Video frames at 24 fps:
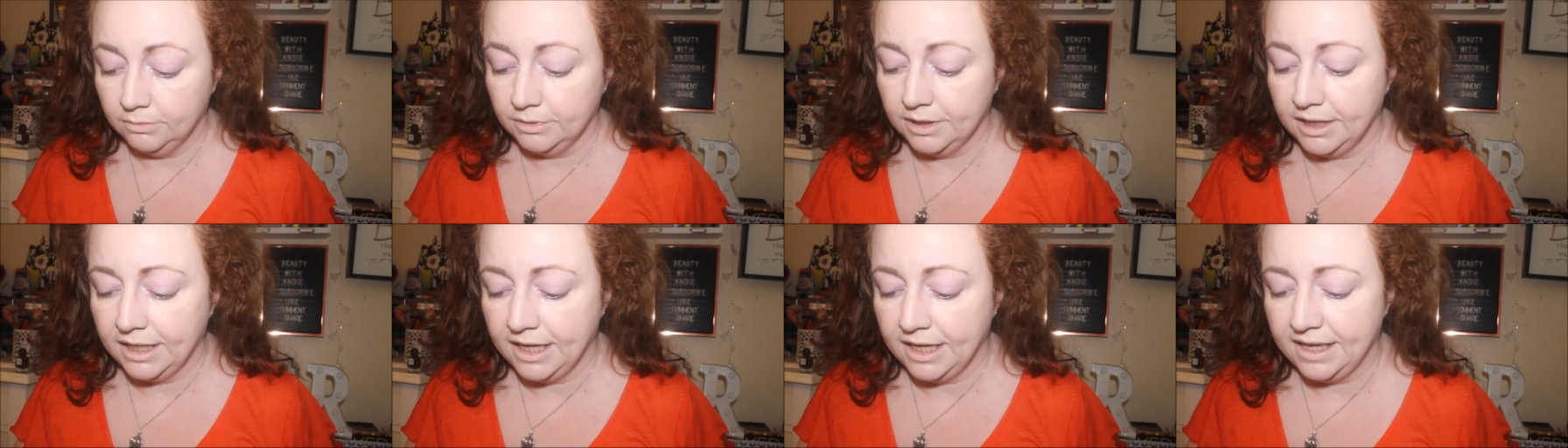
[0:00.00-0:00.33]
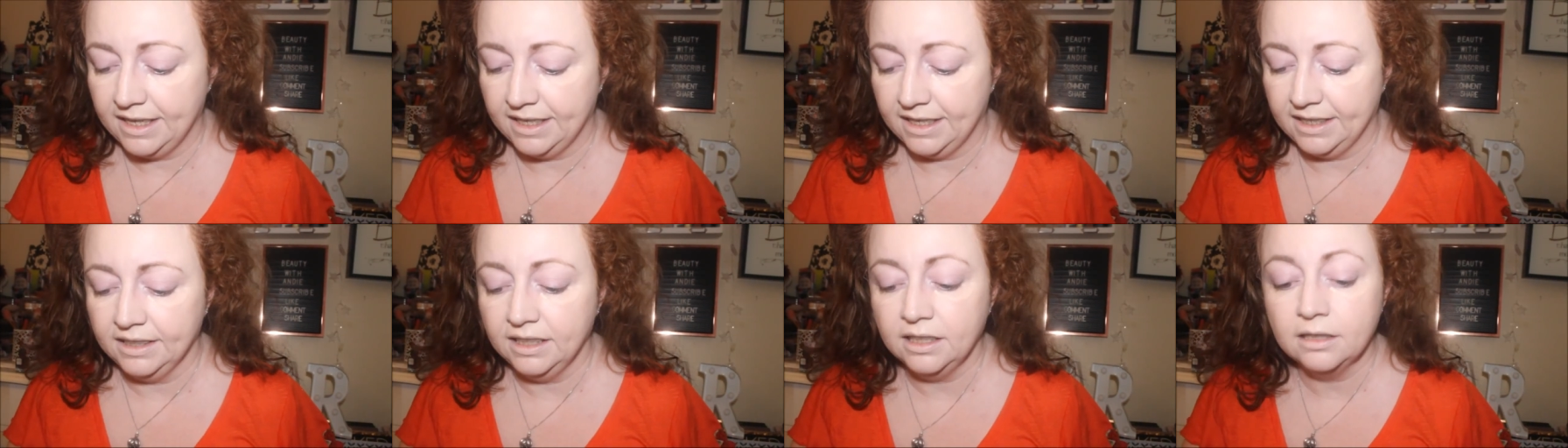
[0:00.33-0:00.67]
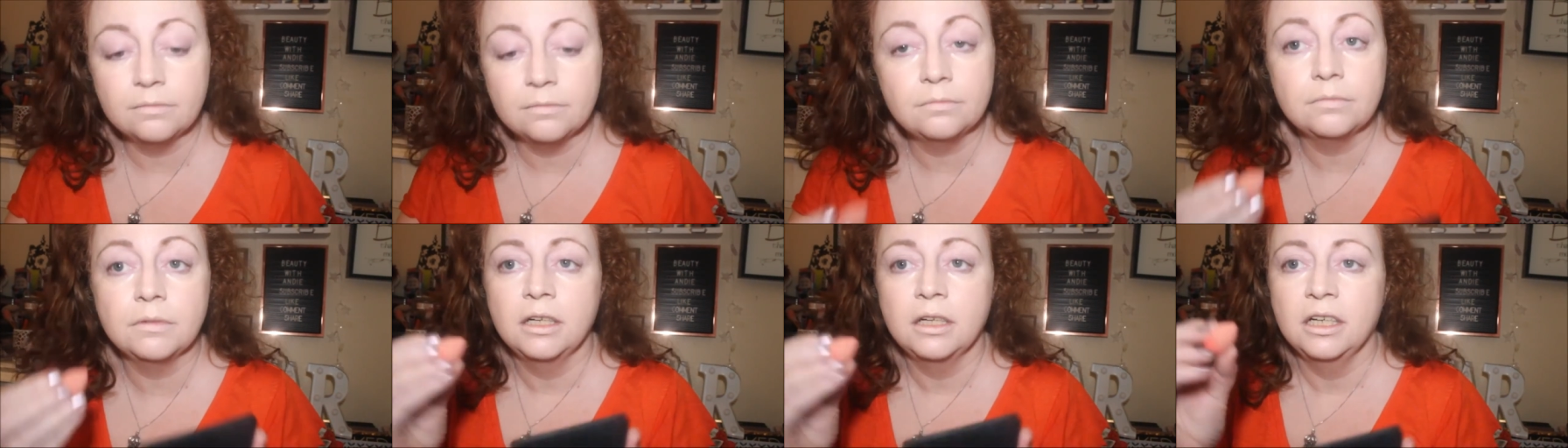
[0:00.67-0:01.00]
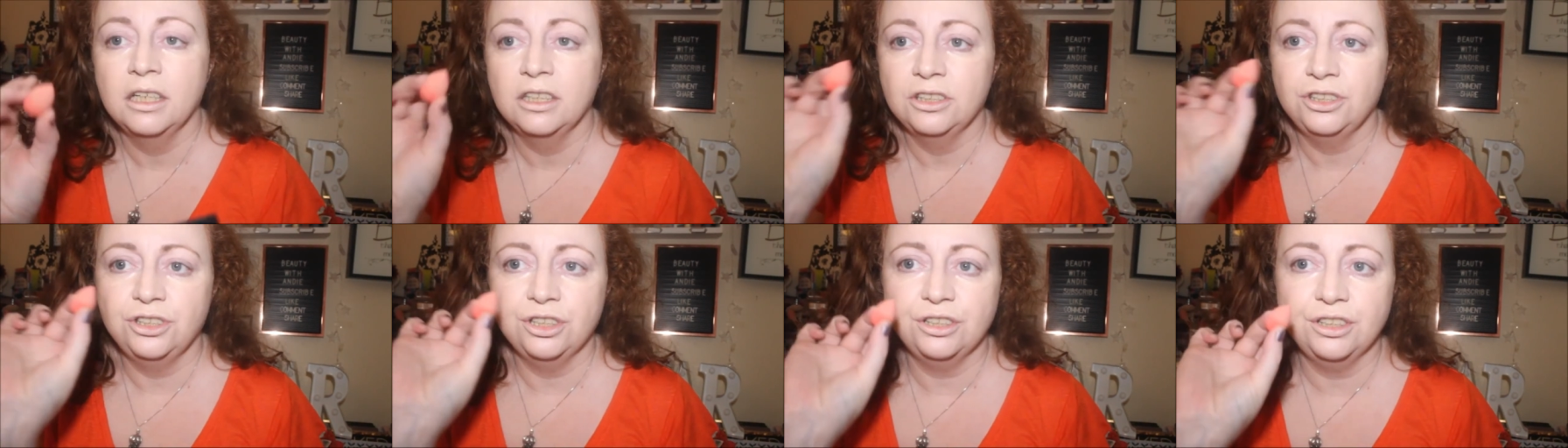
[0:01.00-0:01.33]
Okay,
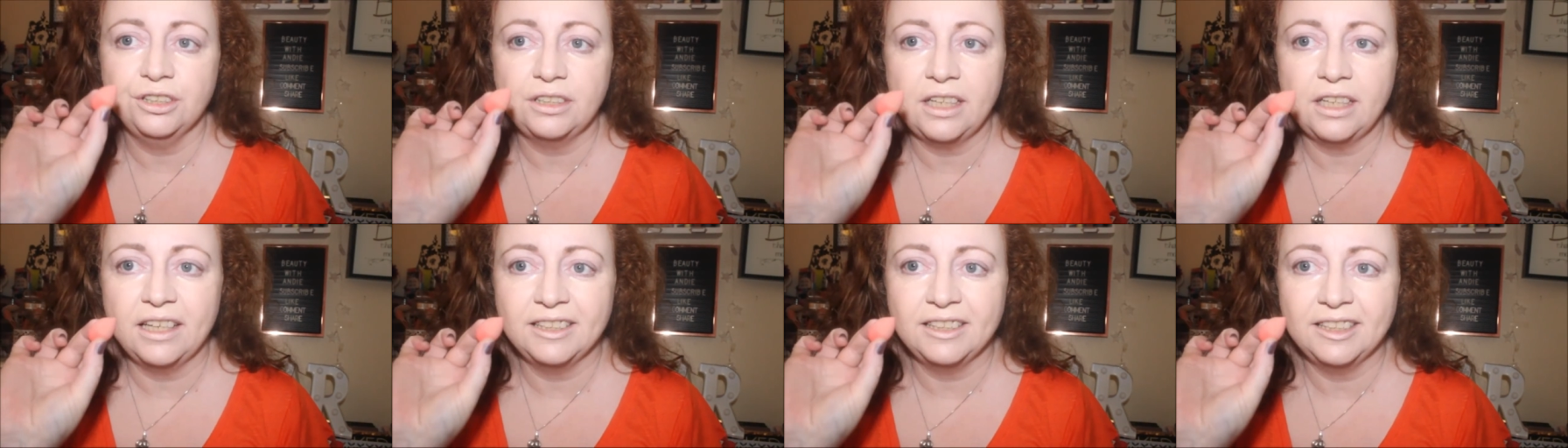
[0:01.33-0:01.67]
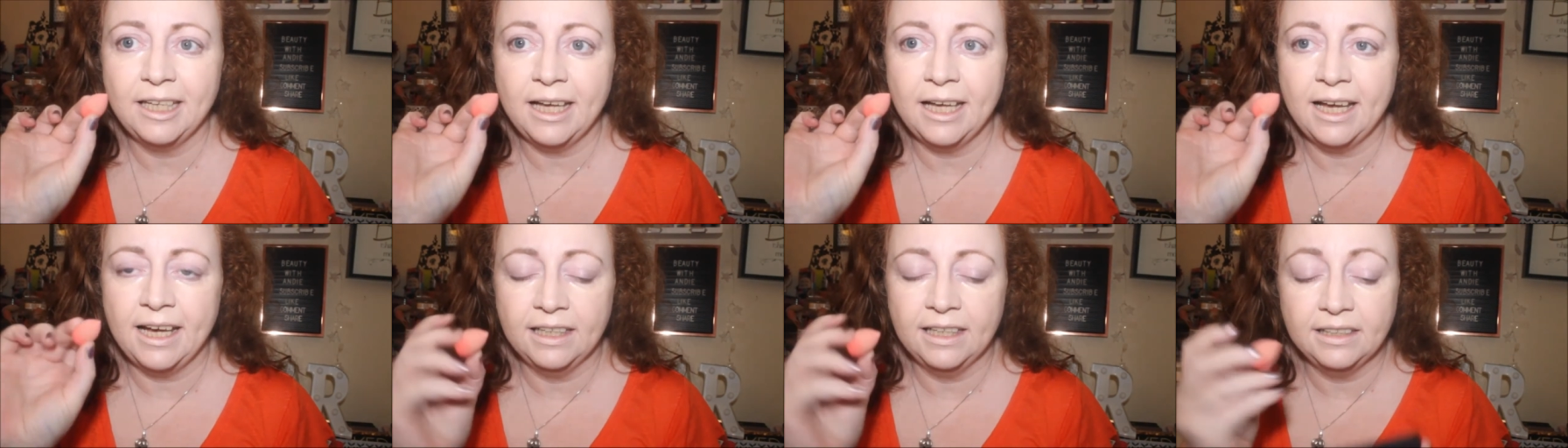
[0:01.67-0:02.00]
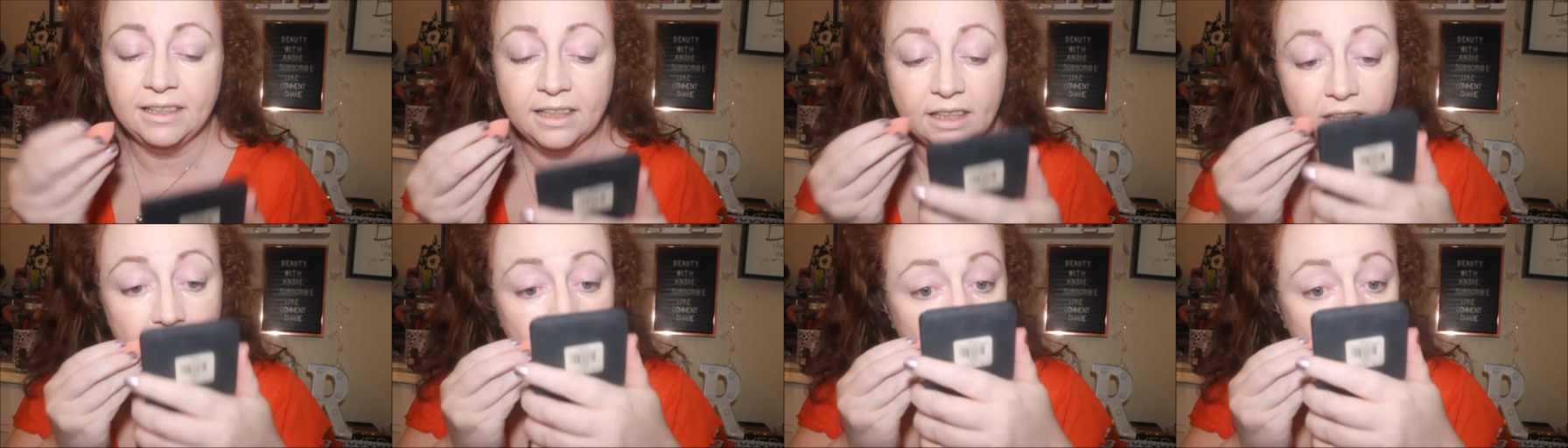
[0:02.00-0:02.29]
just a tiny